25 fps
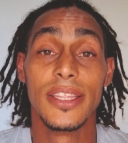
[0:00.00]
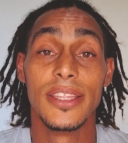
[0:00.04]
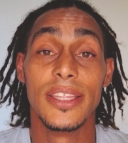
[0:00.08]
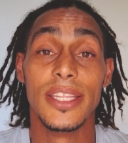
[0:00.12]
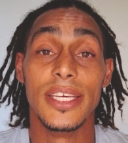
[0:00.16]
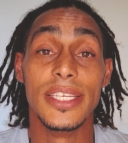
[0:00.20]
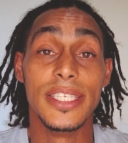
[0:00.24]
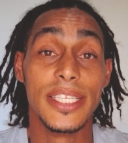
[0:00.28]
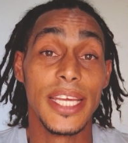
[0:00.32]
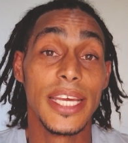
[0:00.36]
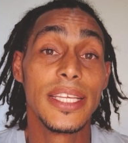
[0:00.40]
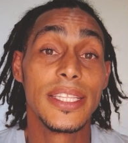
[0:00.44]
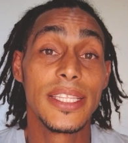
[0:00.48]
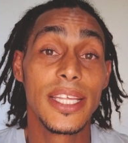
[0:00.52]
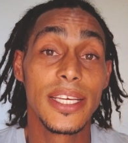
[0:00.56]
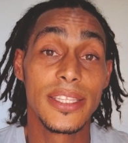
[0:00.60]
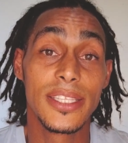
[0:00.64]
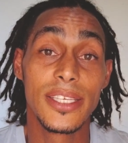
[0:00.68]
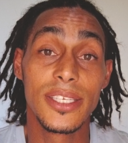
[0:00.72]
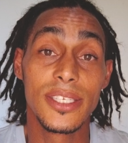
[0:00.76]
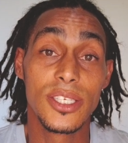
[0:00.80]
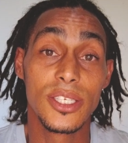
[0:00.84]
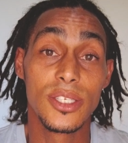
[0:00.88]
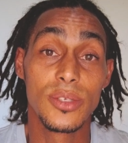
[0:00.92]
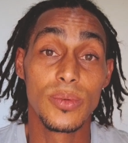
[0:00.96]
The date that
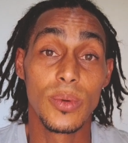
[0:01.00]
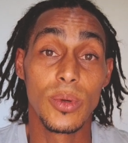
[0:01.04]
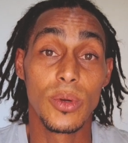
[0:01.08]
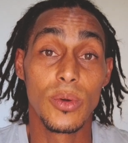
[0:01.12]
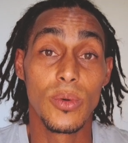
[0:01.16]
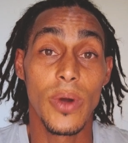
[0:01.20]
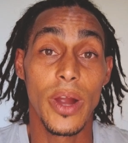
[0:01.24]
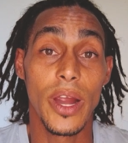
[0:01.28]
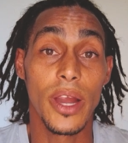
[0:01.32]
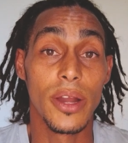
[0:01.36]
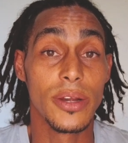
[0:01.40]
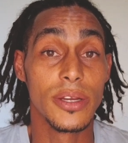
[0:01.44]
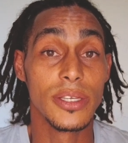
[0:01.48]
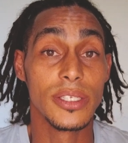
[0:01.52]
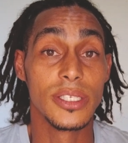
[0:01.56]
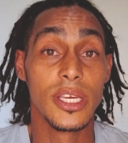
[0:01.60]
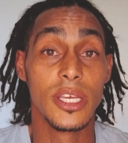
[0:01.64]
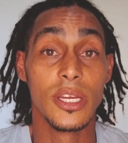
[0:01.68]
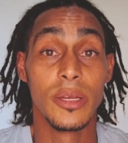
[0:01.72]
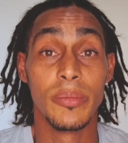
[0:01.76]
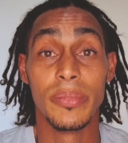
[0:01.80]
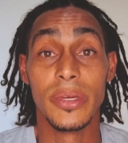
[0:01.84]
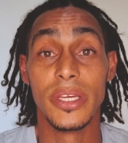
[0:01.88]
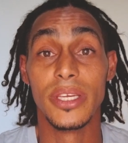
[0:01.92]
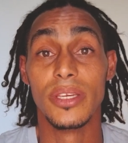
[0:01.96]
this is required is
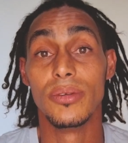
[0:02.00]
going to be